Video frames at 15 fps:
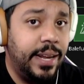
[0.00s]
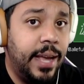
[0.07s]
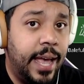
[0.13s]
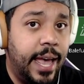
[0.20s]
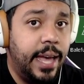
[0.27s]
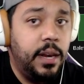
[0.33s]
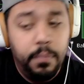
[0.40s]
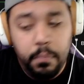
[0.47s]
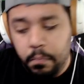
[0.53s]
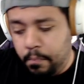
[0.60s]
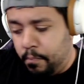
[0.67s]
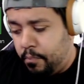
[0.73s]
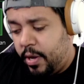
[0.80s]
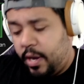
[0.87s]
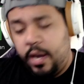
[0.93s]
ahead,
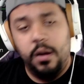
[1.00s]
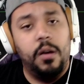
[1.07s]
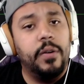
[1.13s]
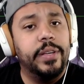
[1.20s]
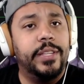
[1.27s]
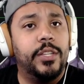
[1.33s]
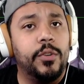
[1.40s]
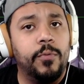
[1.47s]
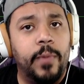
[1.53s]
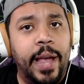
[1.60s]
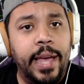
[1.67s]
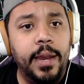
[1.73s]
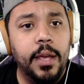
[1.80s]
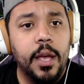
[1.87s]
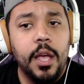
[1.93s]
put it all into
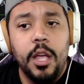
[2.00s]
red.